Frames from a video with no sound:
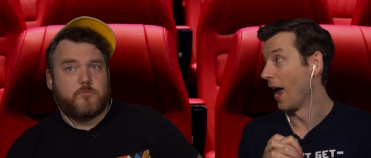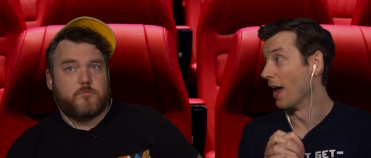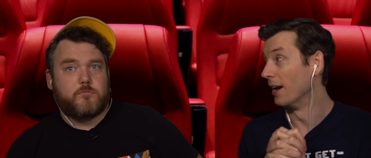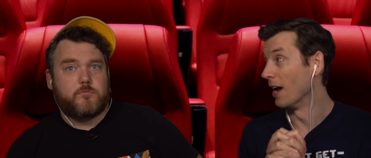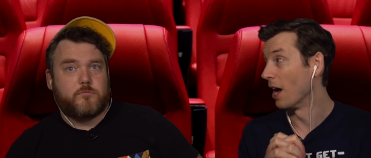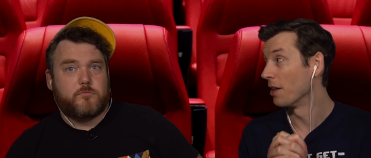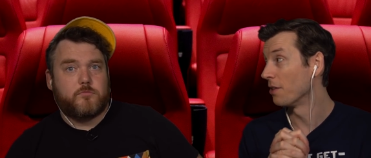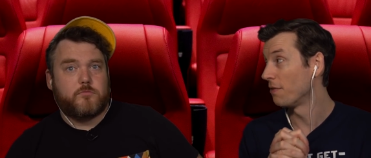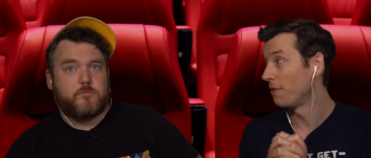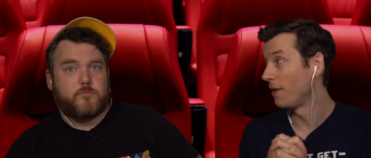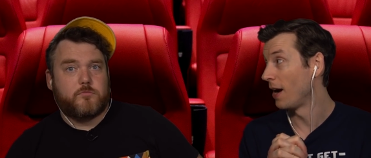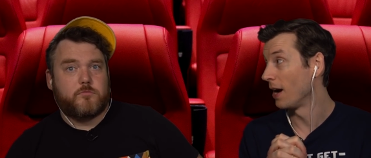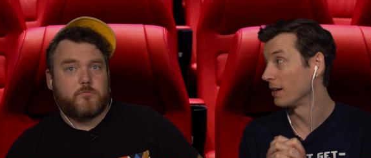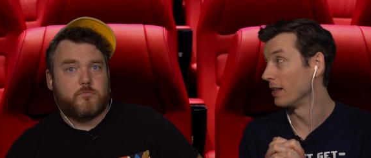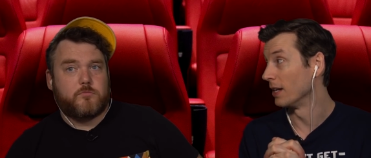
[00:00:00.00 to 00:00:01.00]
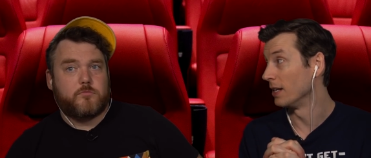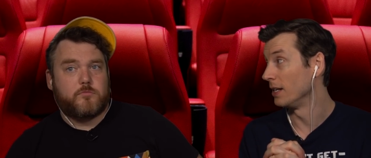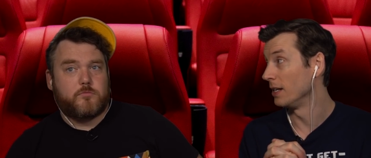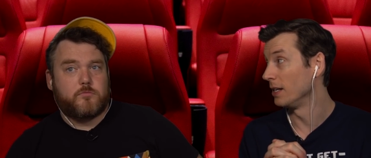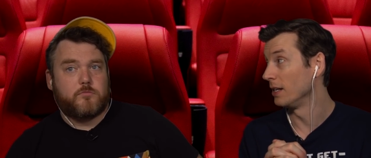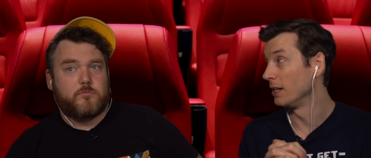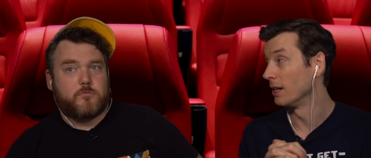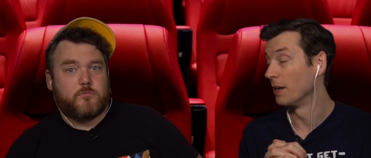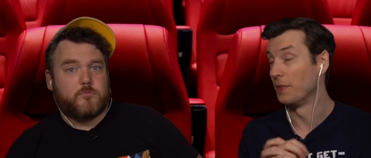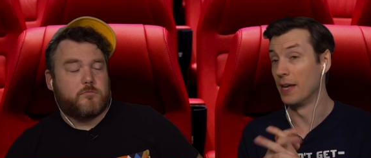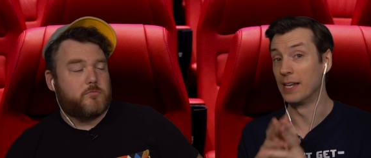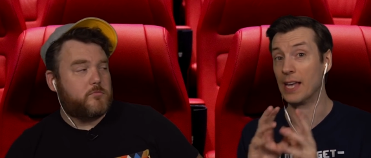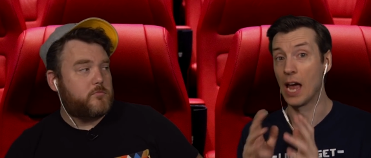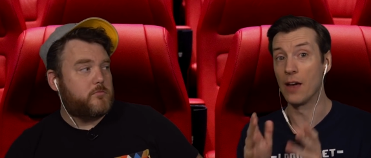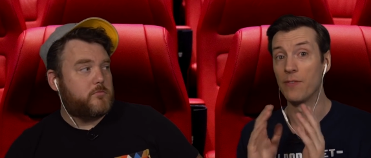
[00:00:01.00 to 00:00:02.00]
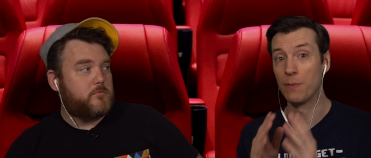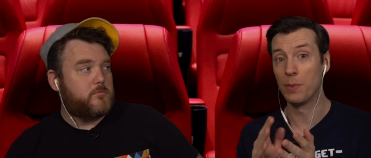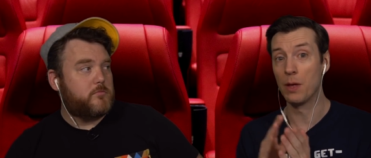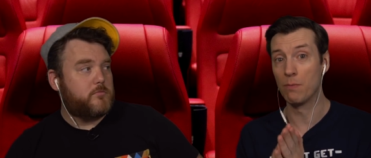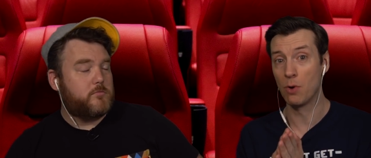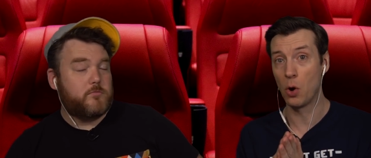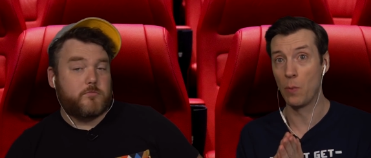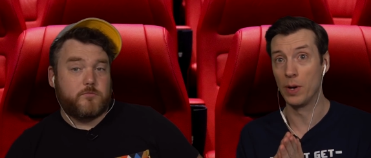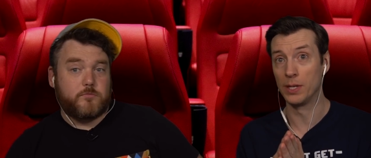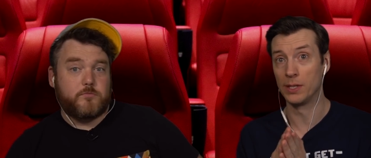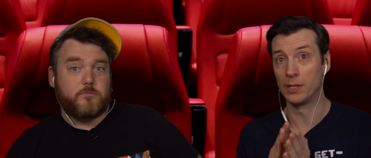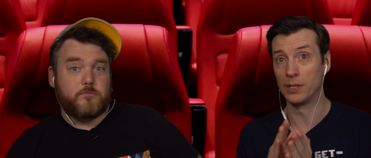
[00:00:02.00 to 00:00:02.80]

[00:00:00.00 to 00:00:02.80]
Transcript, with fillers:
Speaker 1: And now the fact that he, they gave him the moment